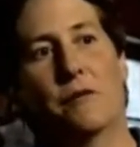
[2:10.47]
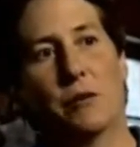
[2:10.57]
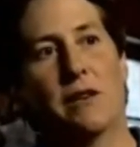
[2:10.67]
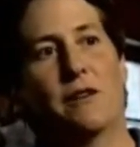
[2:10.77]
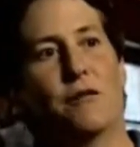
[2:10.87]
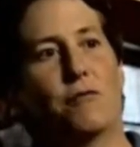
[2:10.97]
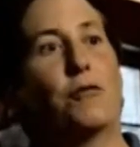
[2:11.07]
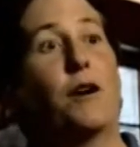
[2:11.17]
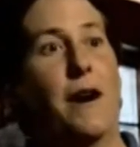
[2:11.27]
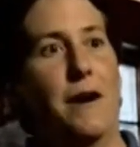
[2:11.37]
We call it
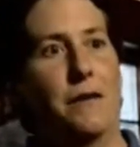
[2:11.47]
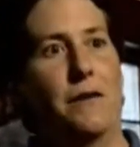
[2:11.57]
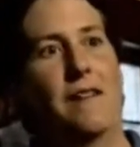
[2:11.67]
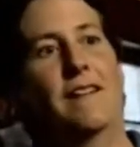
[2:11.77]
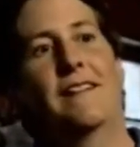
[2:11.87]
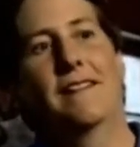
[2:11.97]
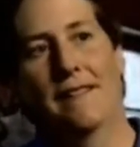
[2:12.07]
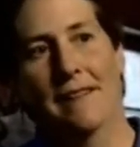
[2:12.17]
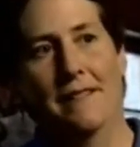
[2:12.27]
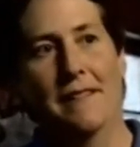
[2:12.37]
frass.
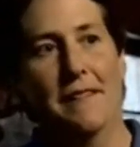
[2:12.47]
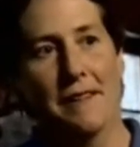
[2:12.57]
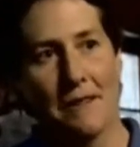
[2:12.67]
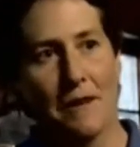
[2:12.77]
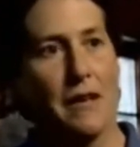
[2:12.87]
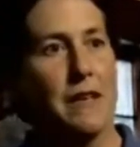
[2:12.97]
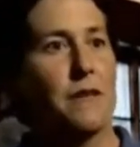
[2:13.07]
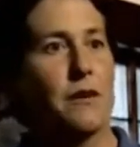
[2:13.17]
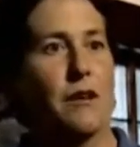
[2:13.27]
That's the little insect